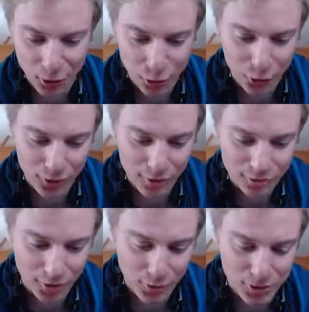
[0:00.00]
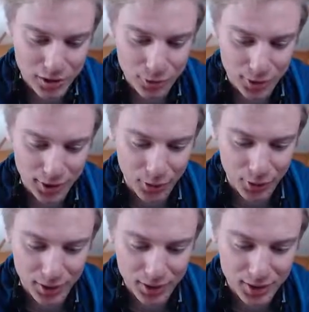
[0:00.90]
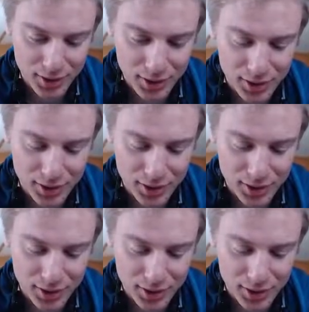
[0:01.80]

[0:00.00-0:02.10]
also obviously worked out well in